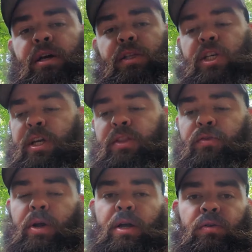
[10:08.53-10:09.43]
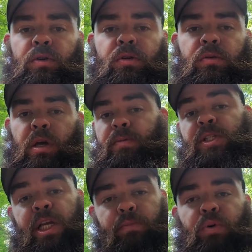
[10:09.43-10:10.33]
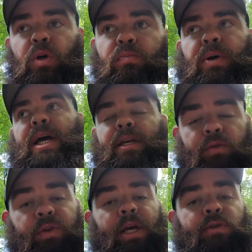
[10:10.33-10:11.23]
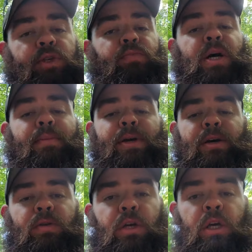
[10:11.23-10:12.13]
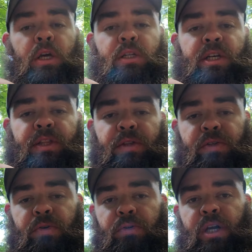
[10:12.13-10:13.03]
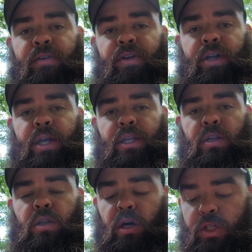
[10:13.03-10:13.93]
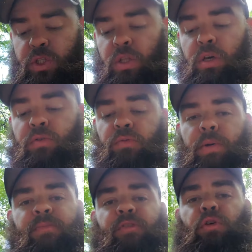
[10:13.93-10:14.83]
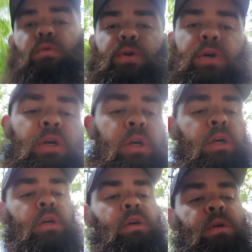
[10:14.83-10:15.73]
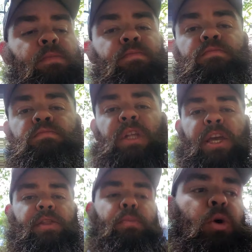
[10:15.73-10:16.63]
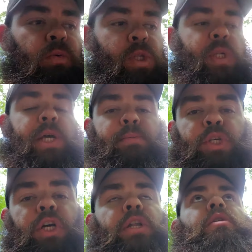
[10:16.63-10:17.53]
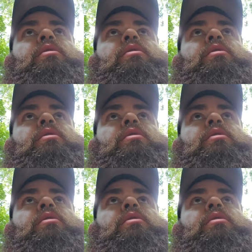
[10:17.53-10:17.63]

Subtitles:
eject the round because I could pull it back and it would actually pop out. Take the screwdriver and nudge the rim forward, and the bolt would slam shut.